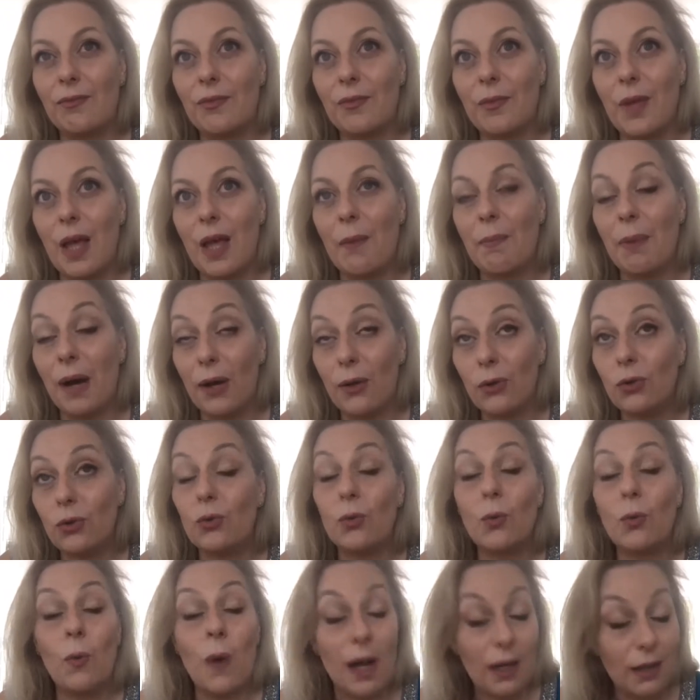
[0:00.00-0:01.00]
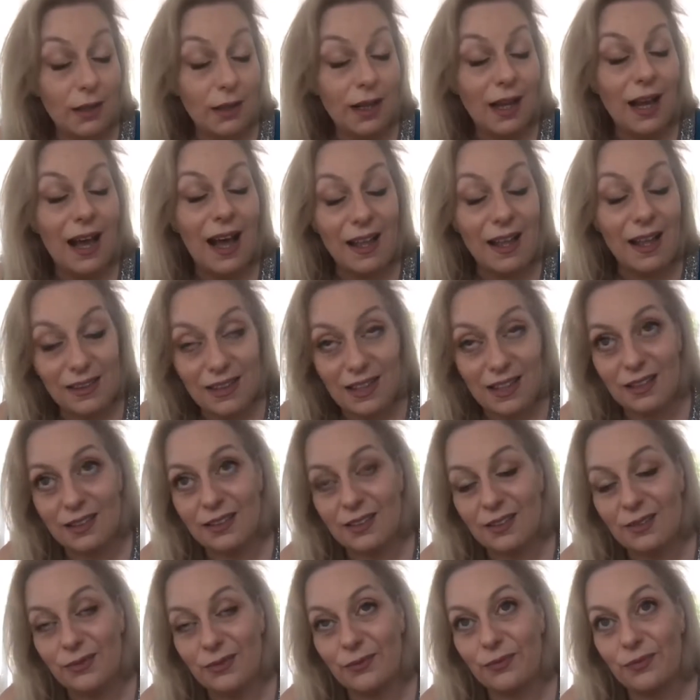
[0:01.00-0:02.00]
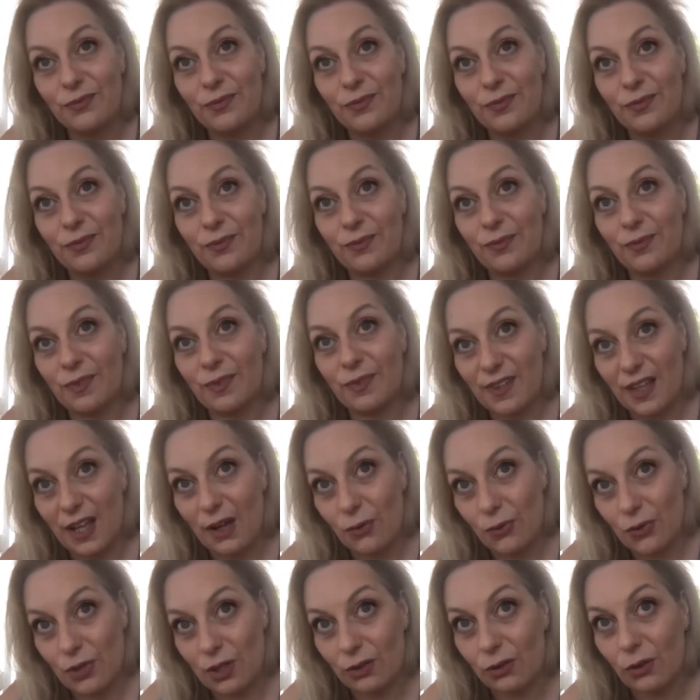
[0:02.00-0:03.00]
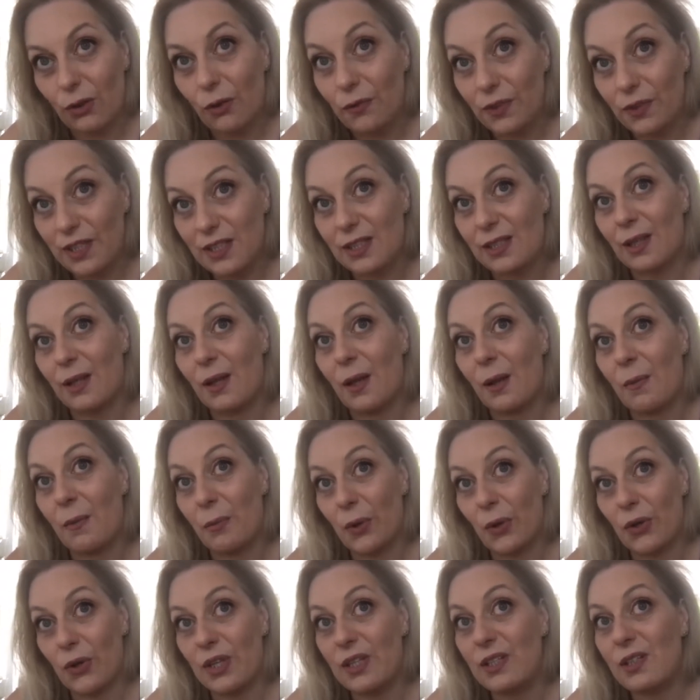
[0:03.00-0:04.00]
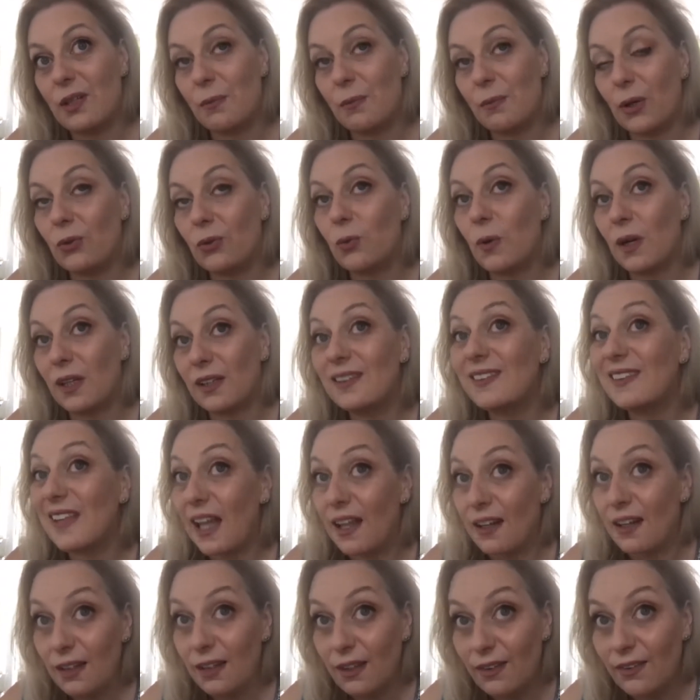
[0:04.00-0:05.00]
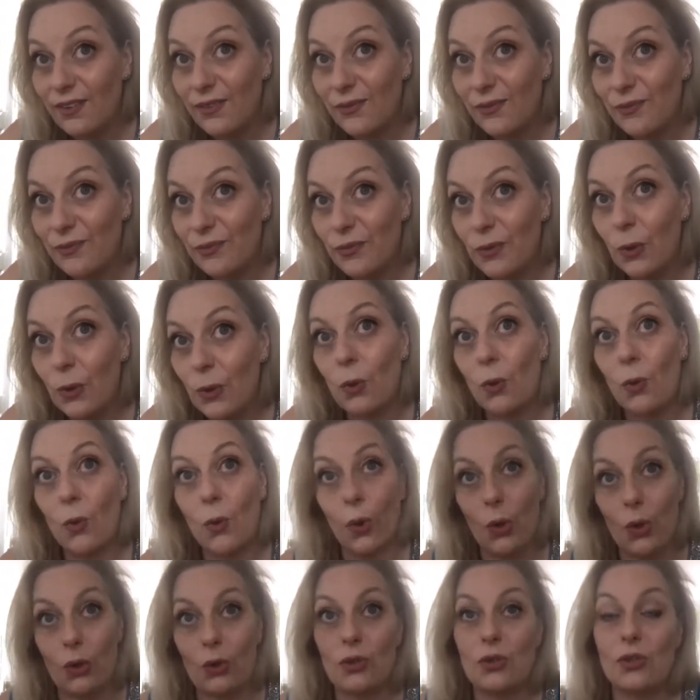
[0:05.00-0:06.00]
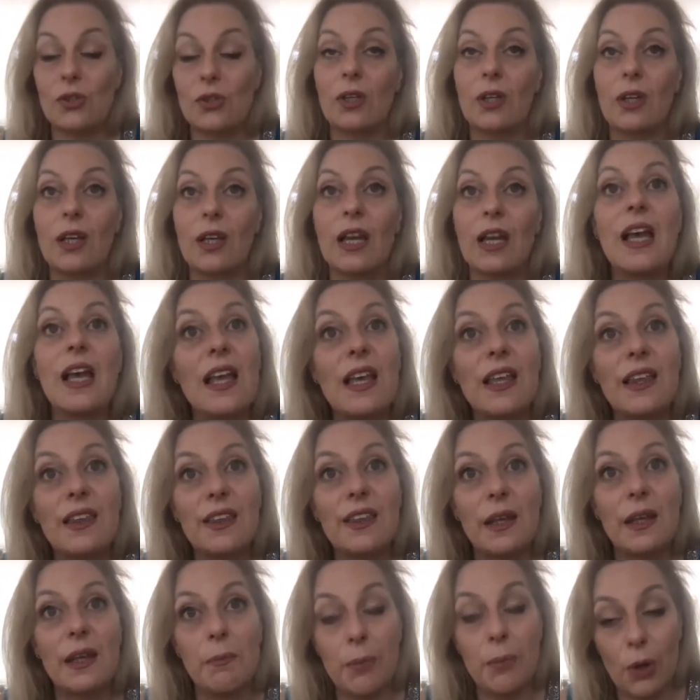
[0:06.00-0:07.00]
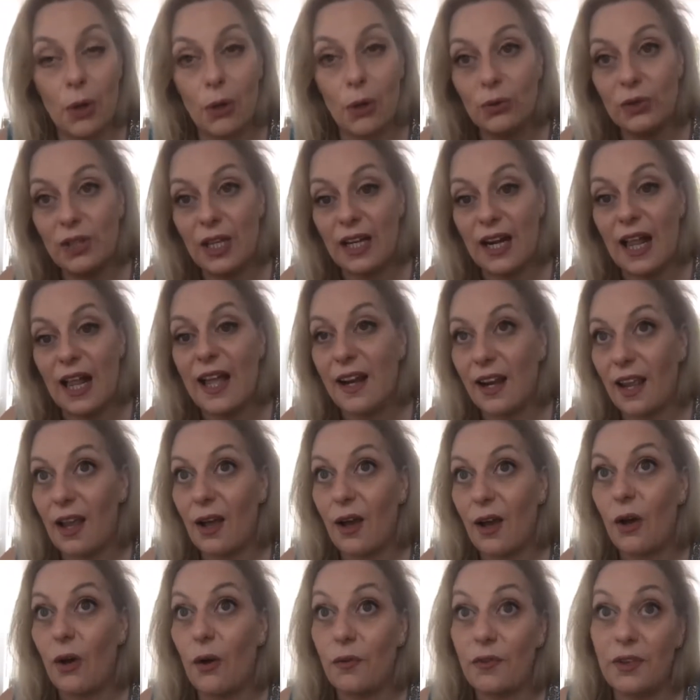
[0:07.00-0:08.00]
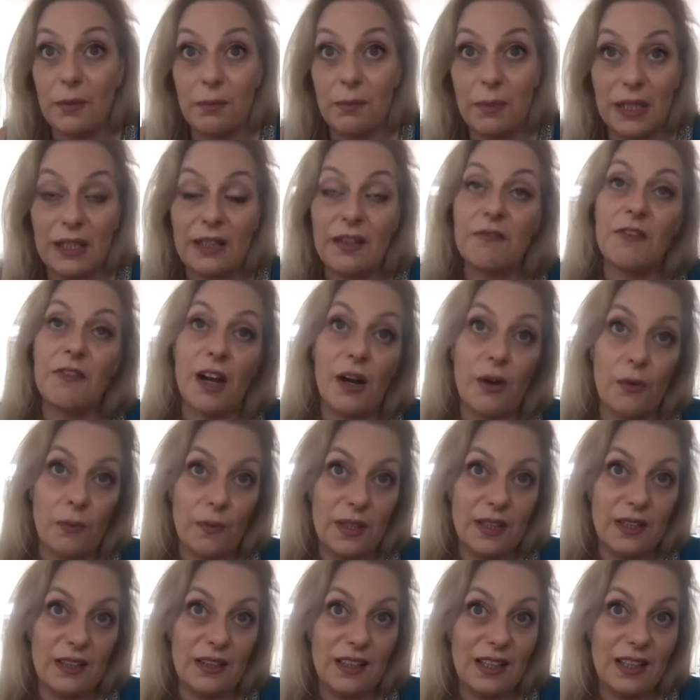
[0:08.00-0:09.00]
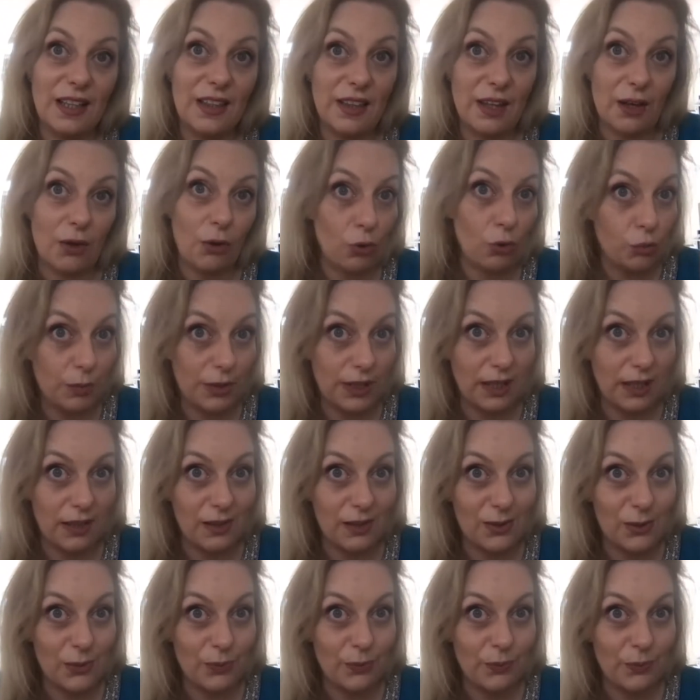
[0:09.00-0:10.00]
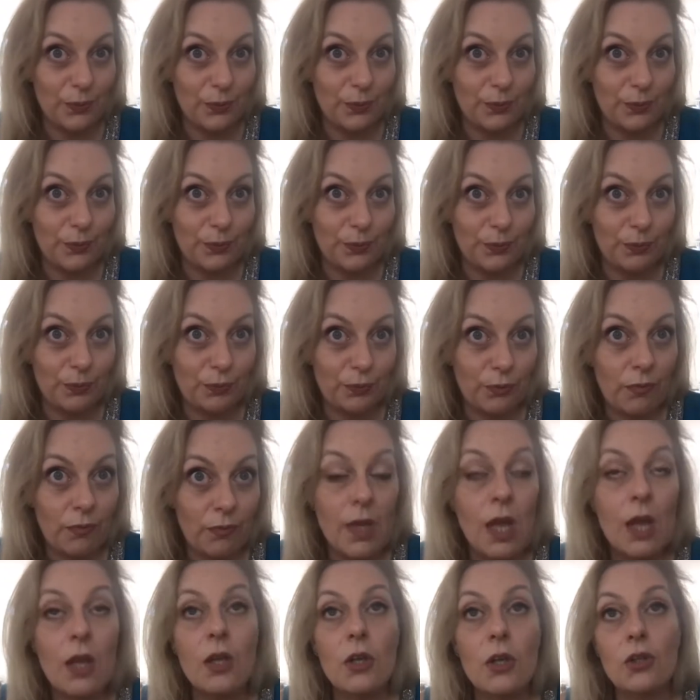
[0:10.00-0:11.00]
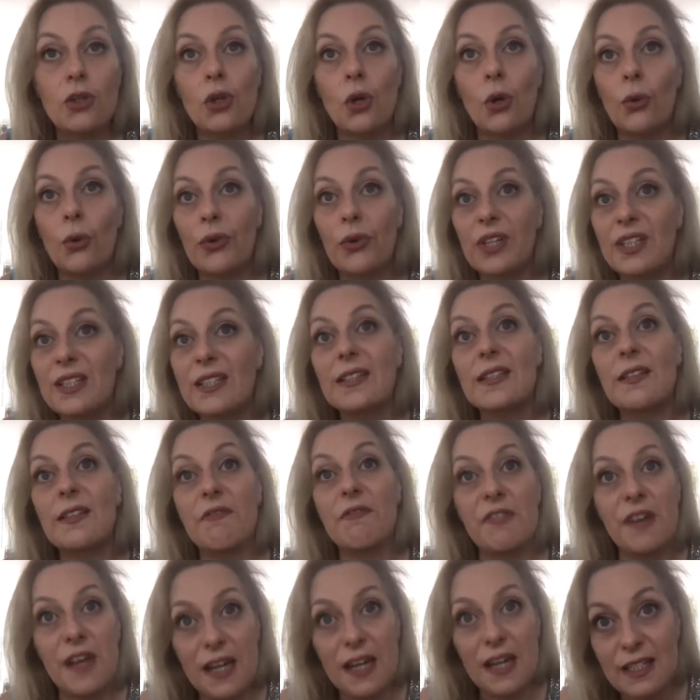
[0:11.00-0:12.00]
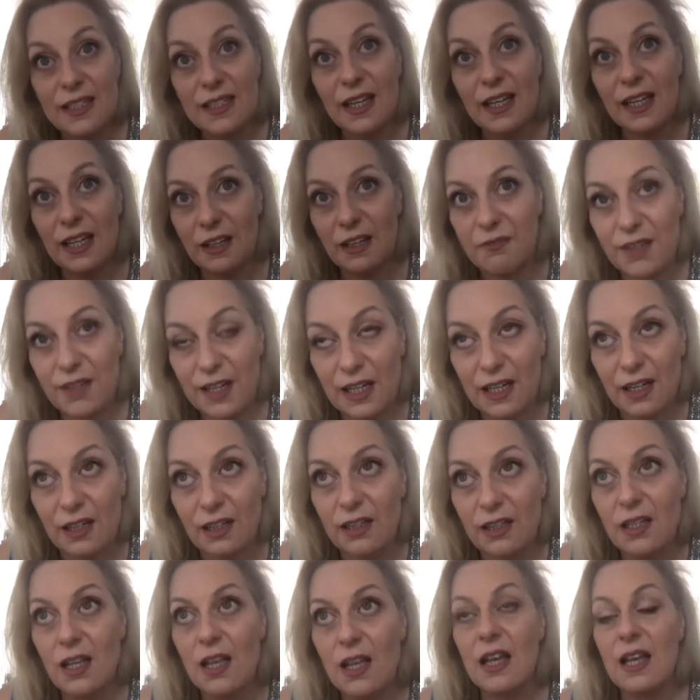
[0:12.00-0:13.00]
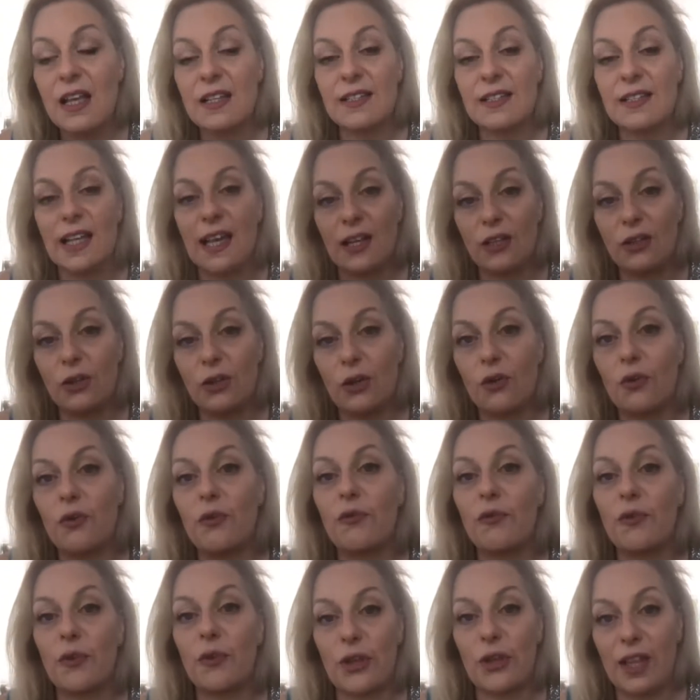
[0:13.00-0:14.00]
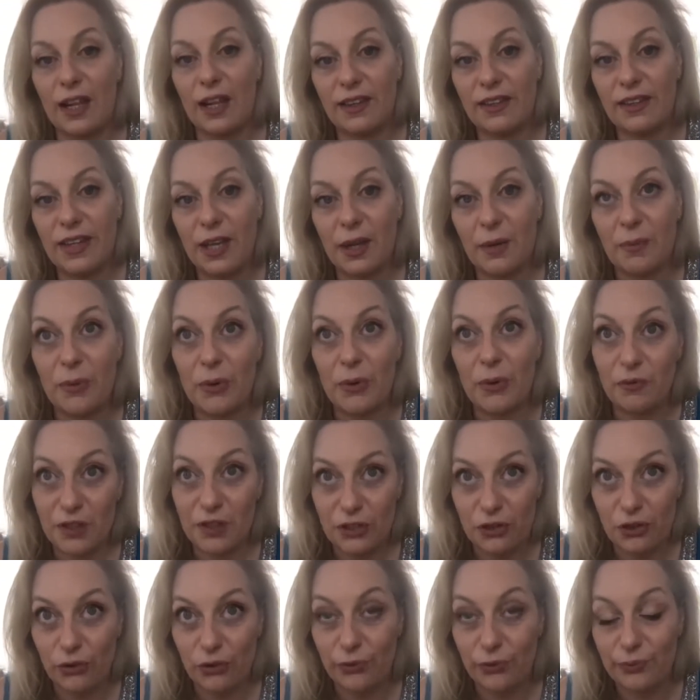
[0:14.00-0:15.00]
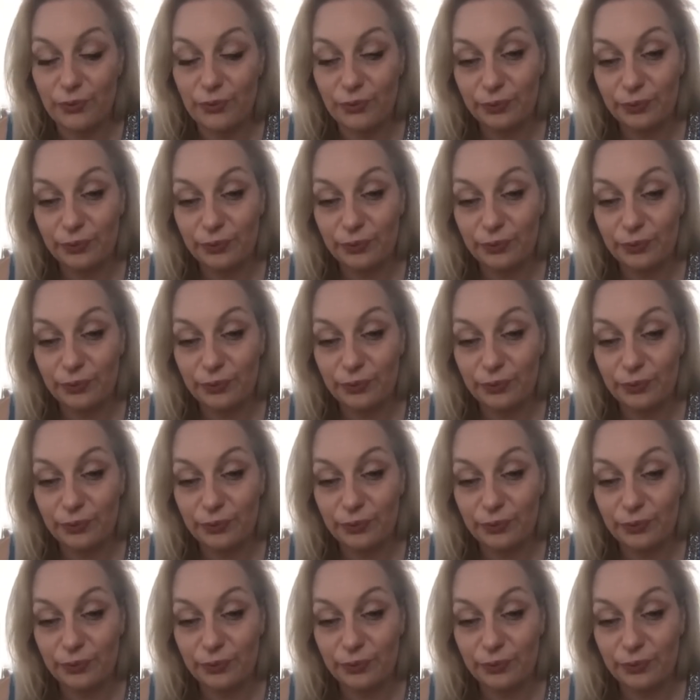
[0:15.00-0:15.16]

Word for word: About 100,000 of these employees, about one tenth, works in the broader area of the built environment, in the hospitals. So this is a very significant sector for healthcare provision.